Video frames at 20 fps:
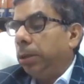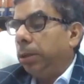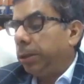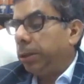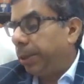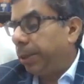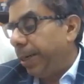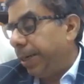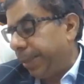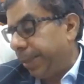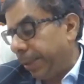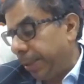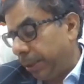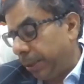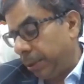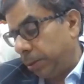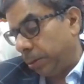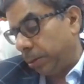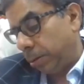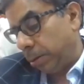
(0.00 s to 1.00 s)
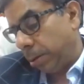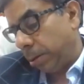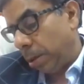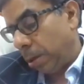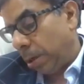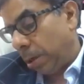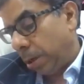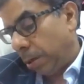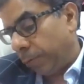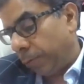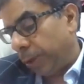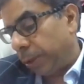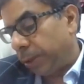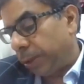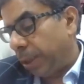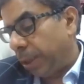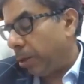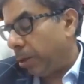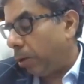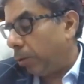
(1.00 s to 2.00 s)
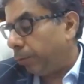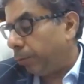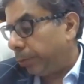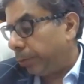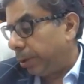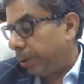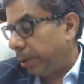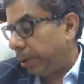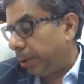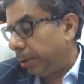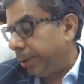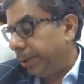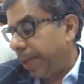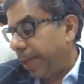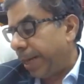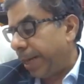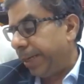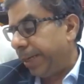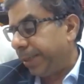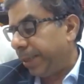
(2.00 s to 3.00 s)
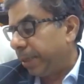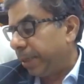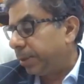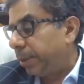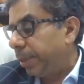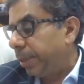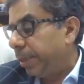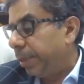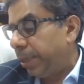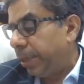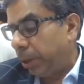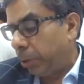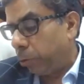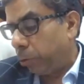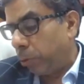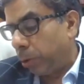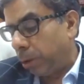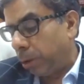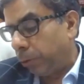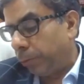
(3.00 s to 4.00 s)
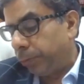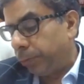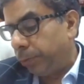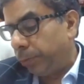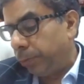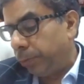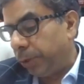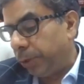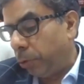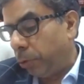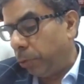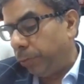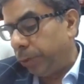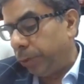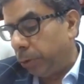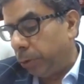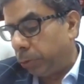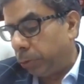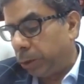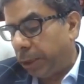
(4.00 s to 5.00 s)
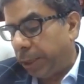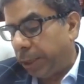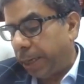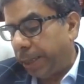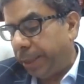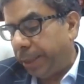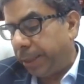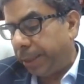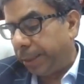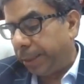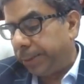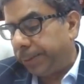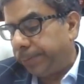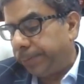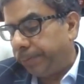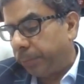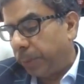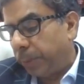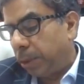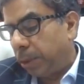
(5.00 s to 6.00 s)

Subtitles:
this latest version of direct tax ready reckoner of Vinod Singhania,